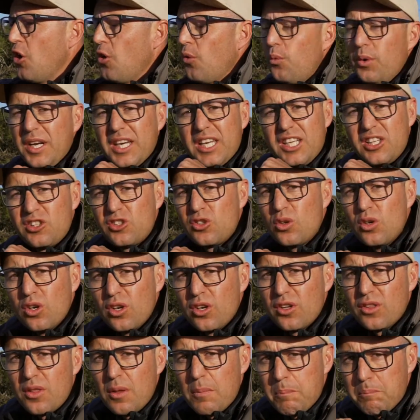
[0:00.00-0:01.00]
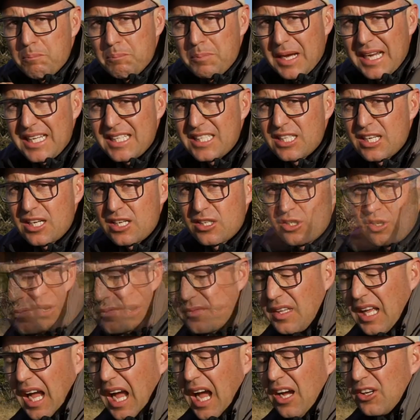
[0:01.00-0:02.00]
we need to learn the basics,
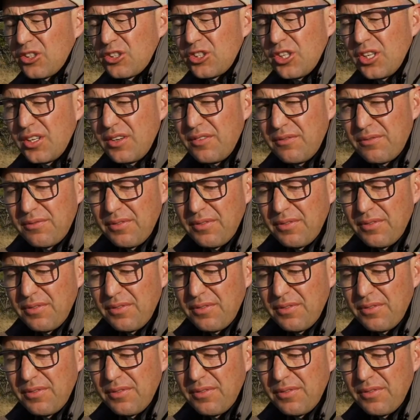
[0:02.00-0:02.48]
how certain